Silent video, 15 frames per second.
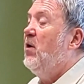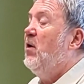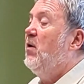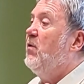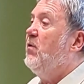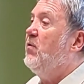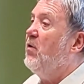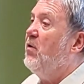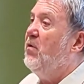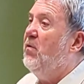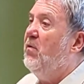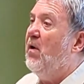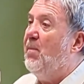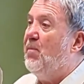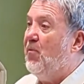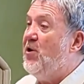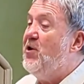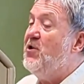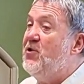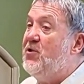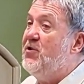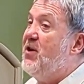to a
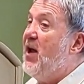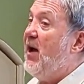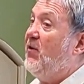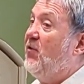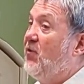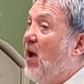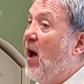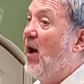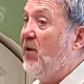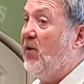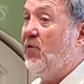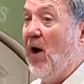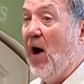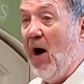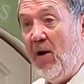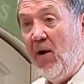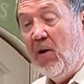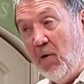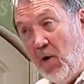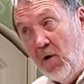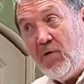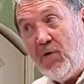British textile designer, a
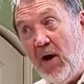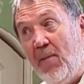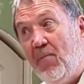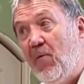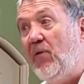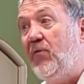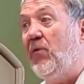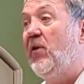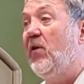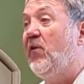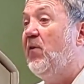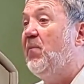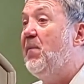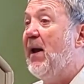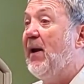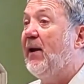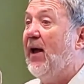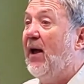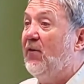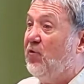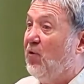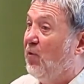long-time resident of
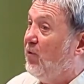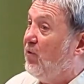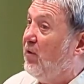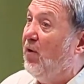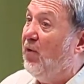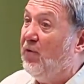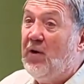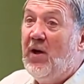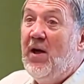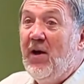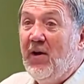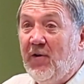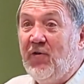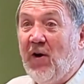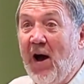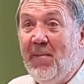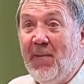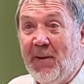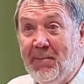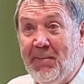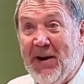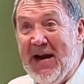Madagascar called Simon
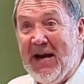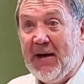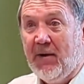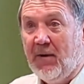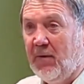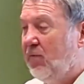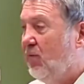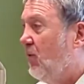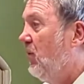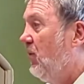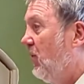Peers, who does. we